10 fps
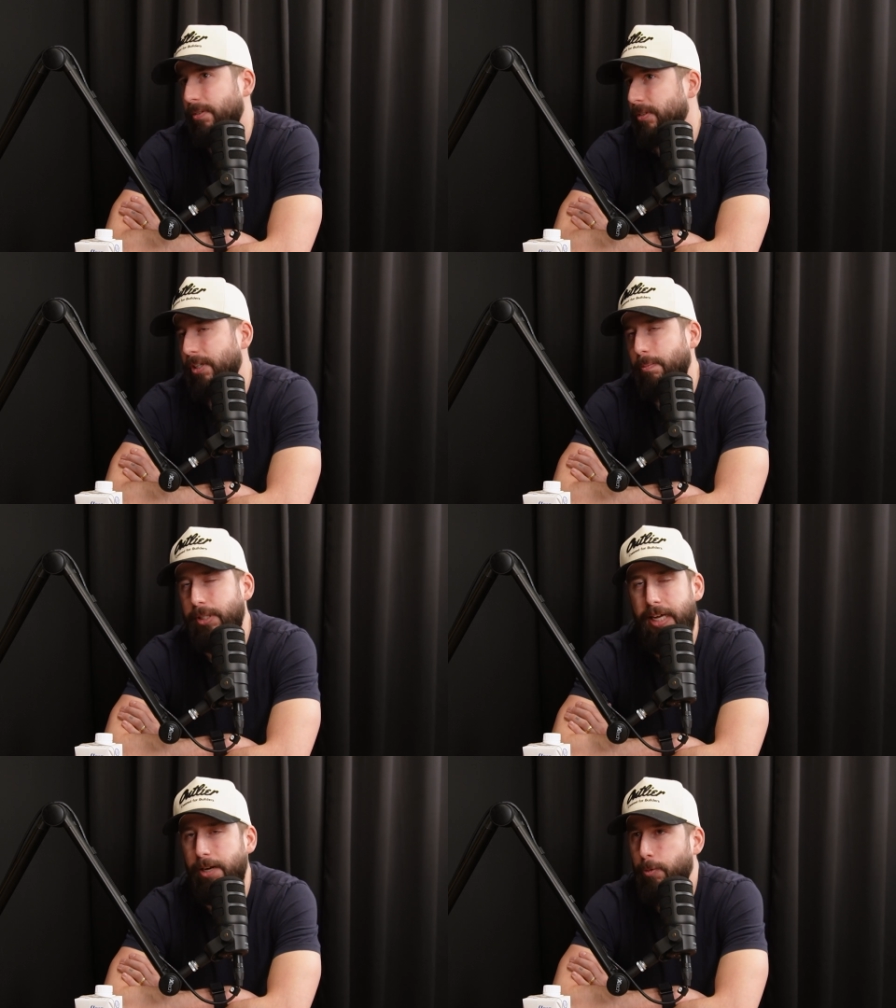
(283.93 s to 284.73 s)
The
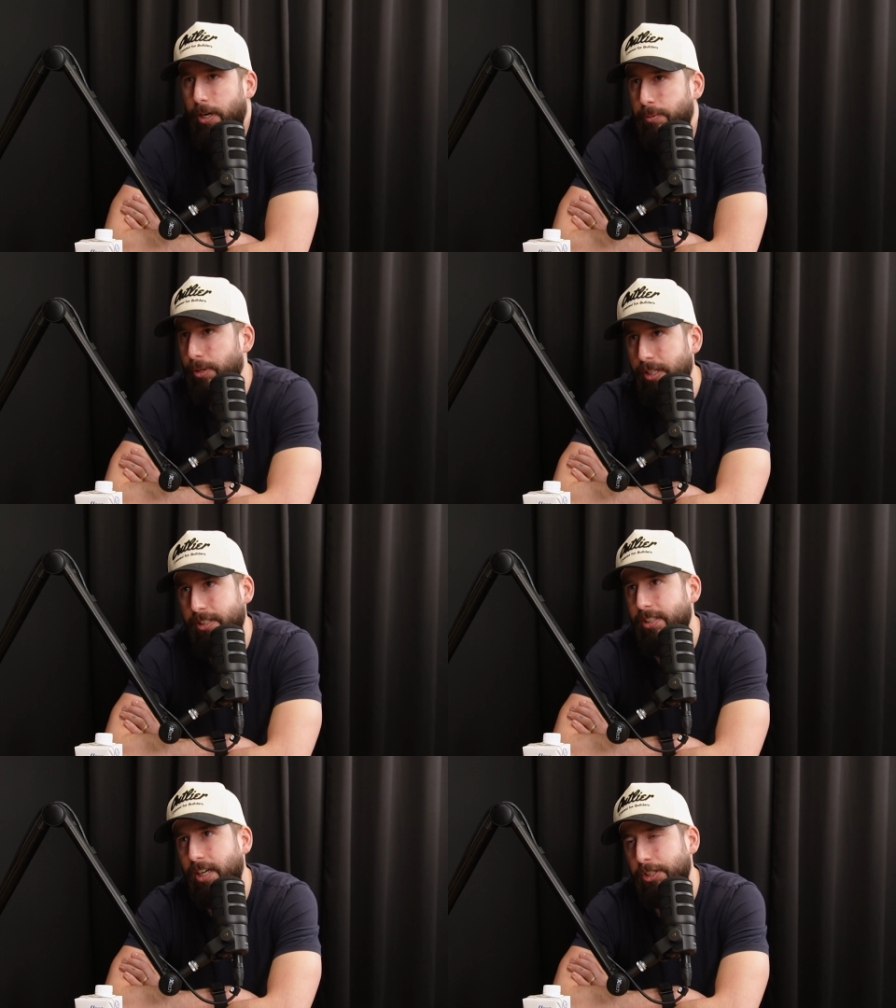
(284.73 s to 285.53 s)
key one
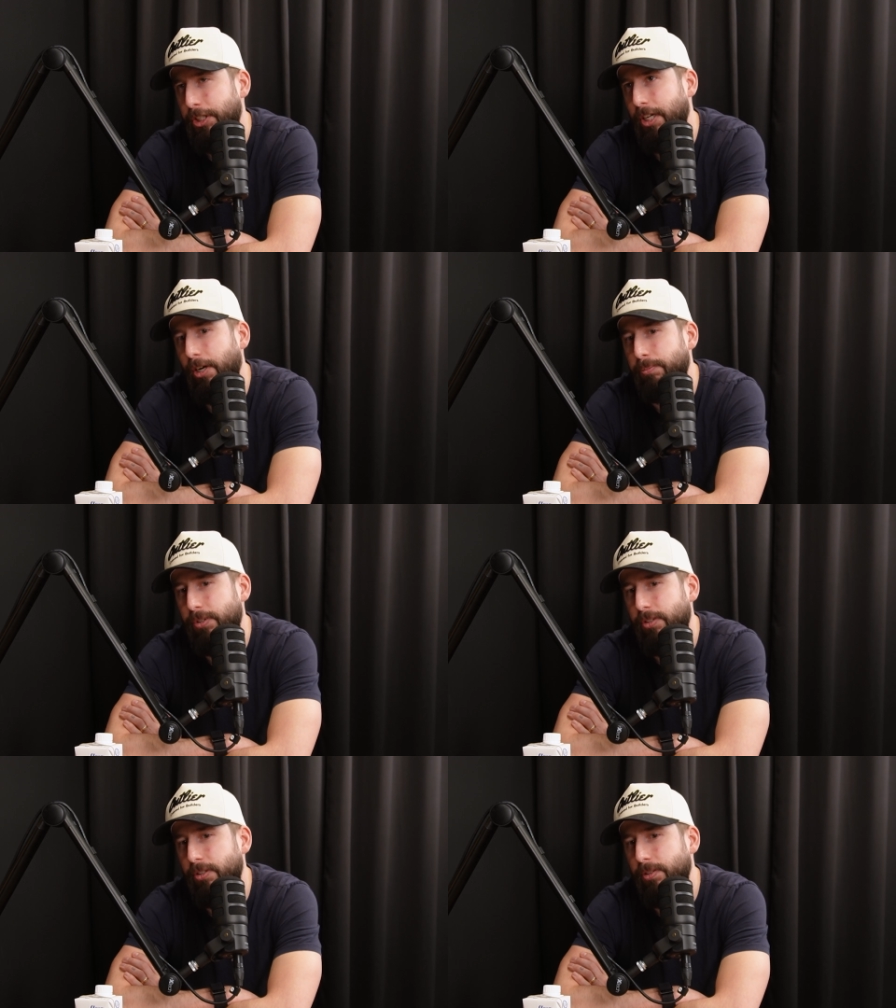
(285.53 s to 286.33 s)
was I
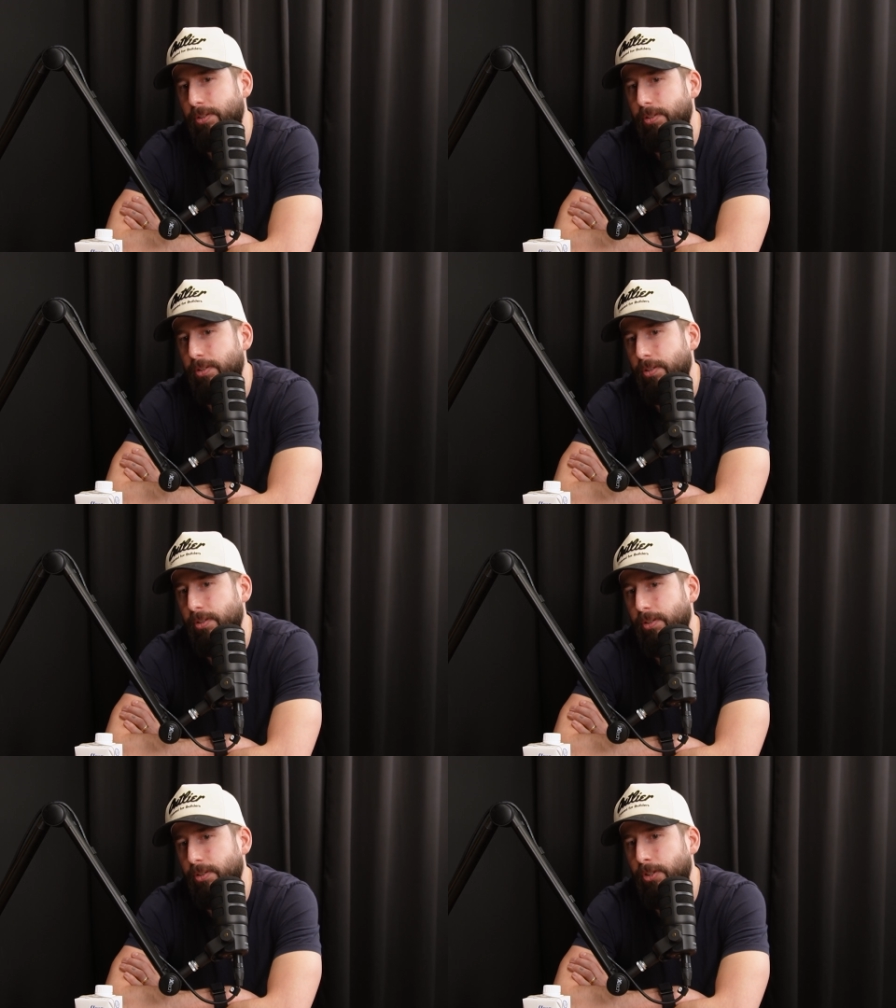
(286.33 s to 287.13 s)
stopped
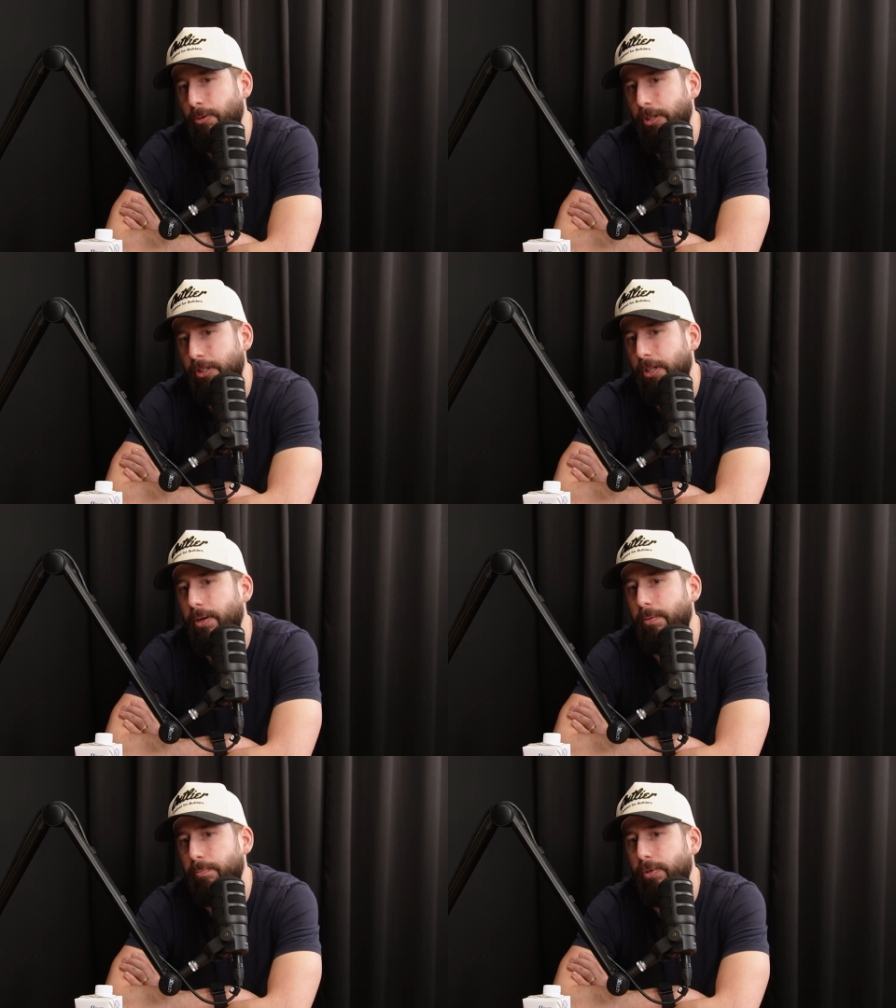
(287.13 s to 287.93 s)
doing
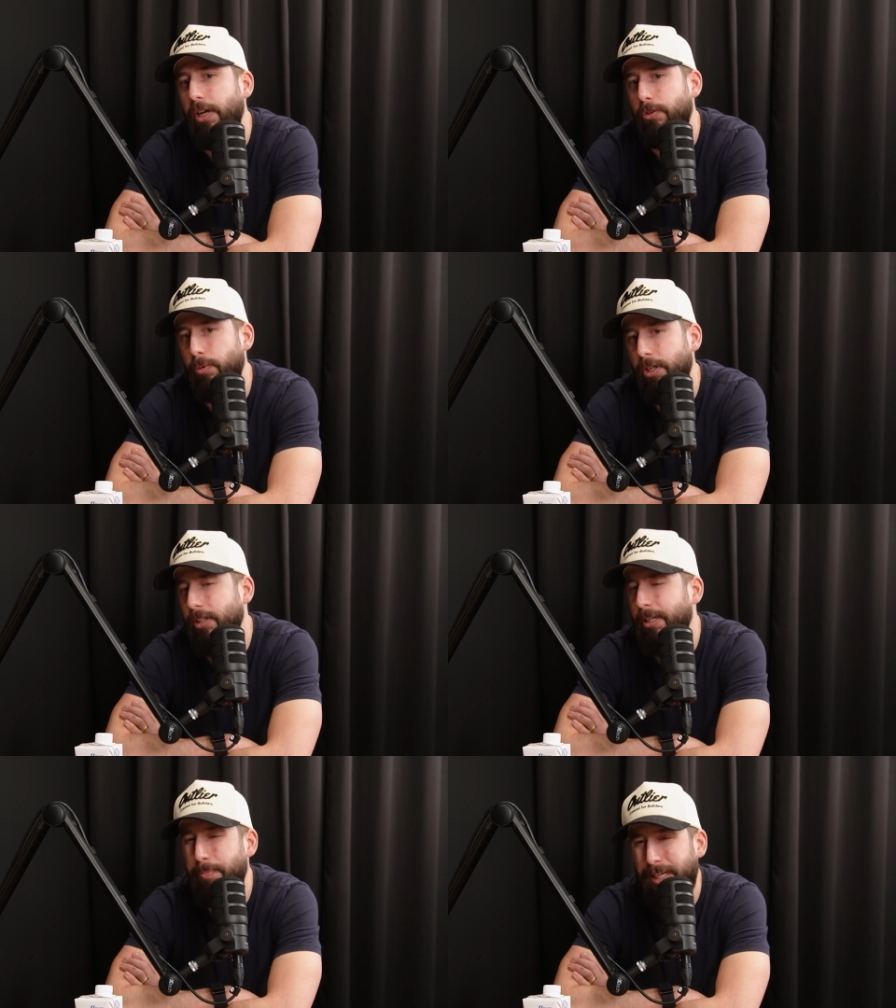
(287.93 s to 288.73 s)
the breath work,
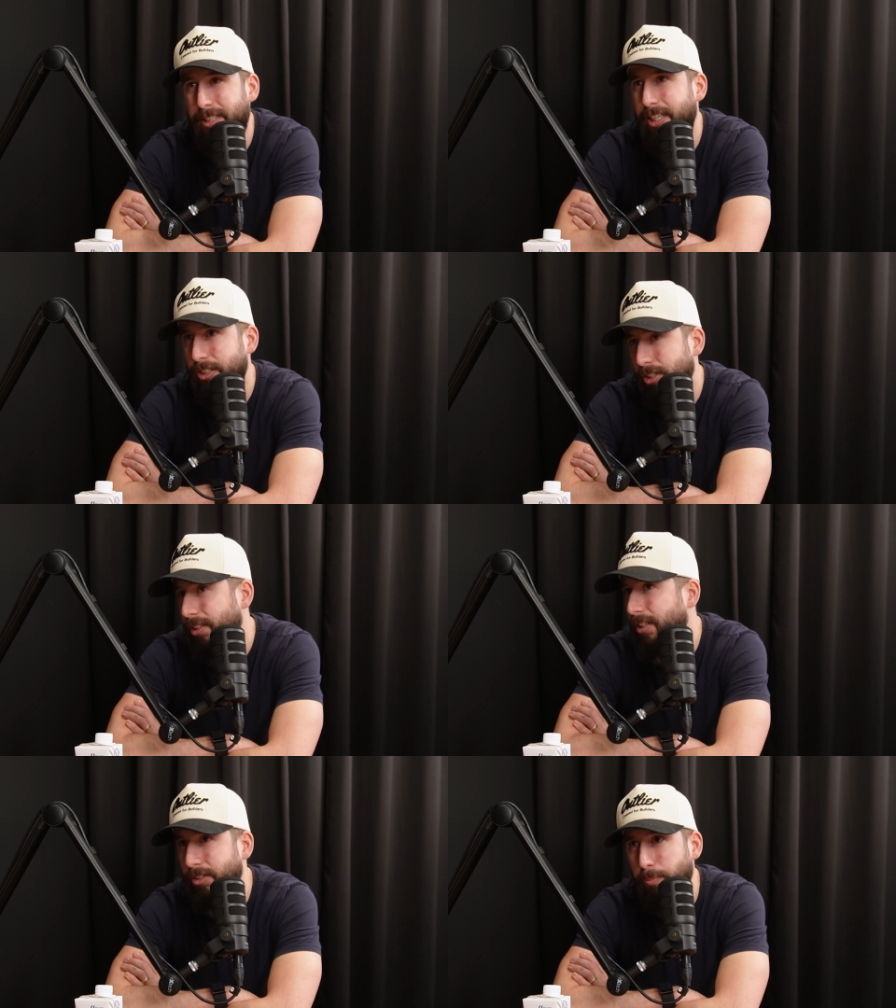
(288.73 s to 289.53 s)
meditation
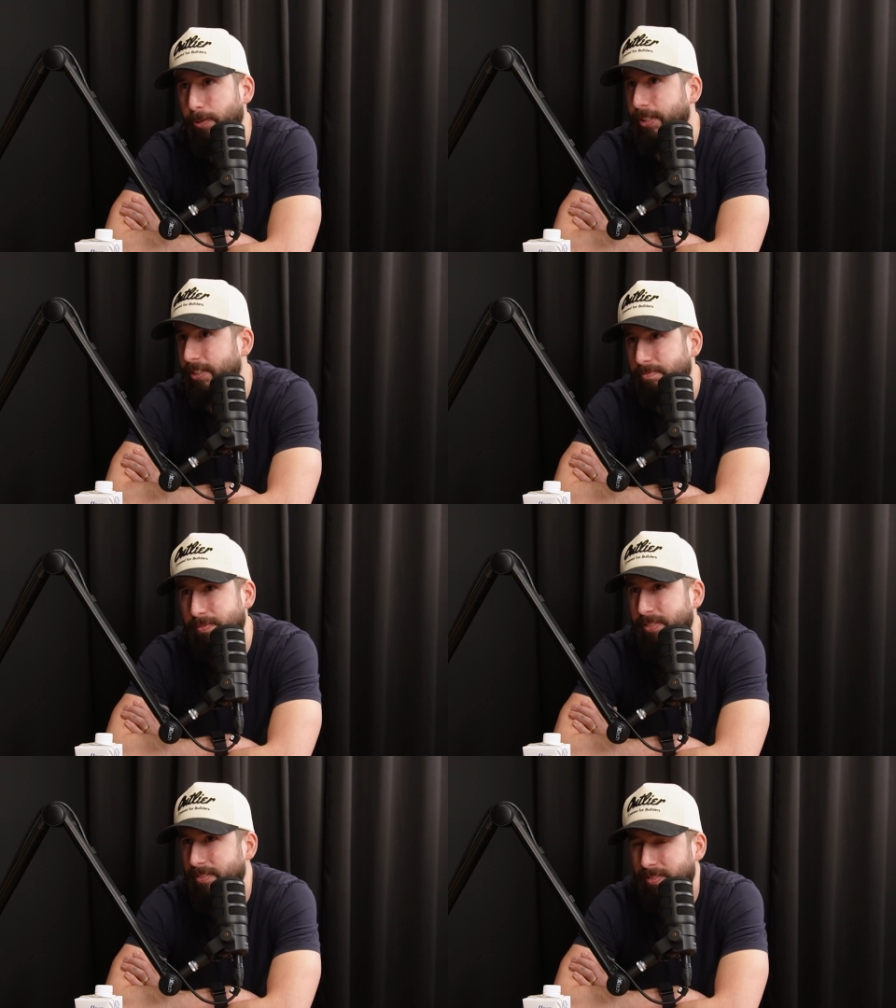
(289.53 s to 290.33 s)
in the morning.
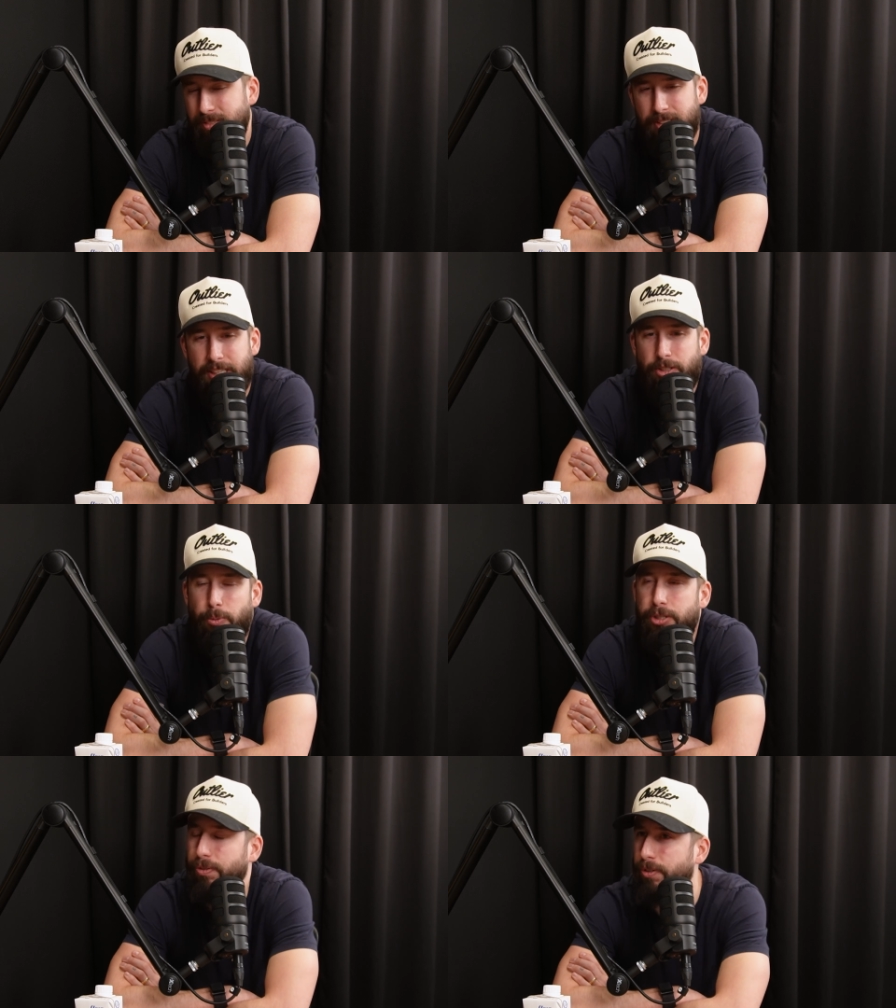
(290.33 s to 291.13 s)
That's
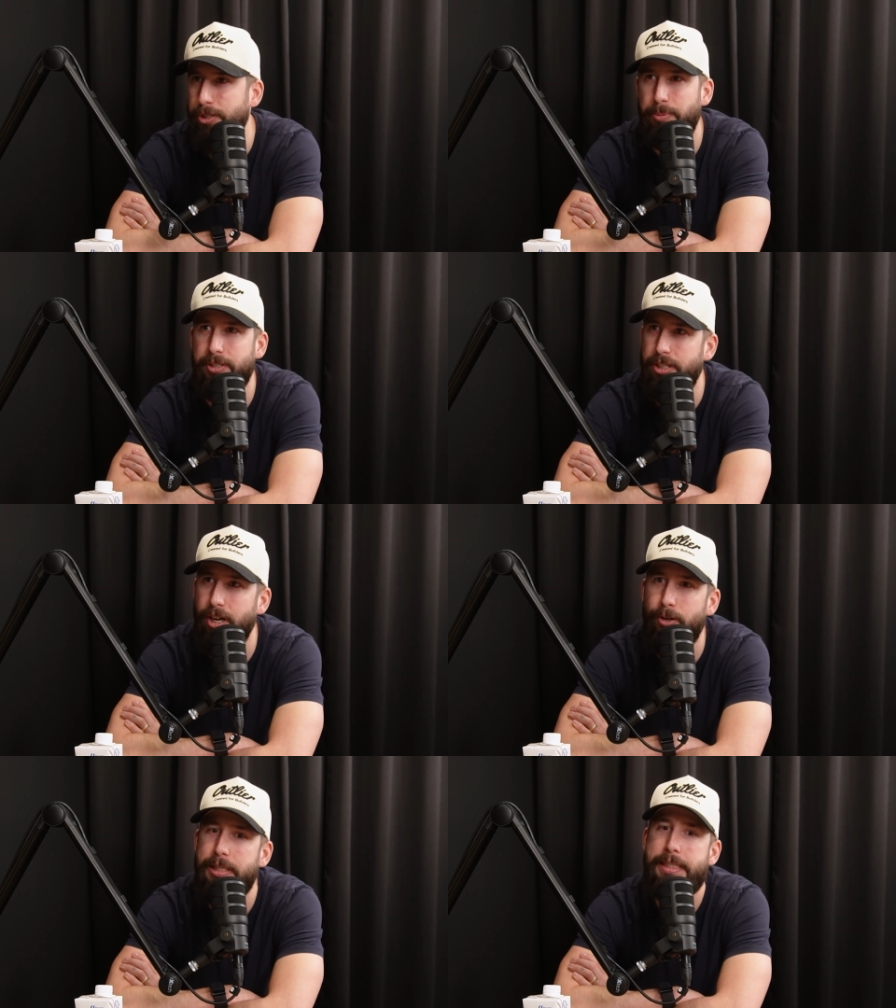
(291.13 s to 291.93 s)
always the first one to
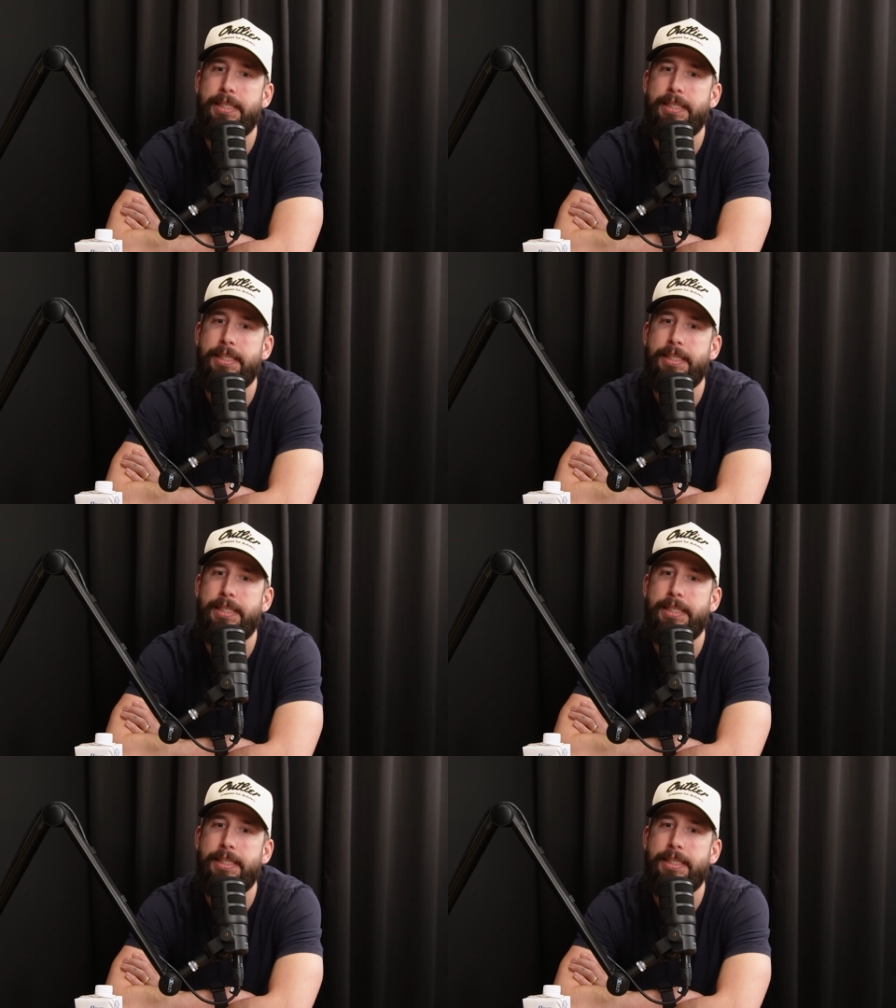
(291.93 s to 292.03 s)
go.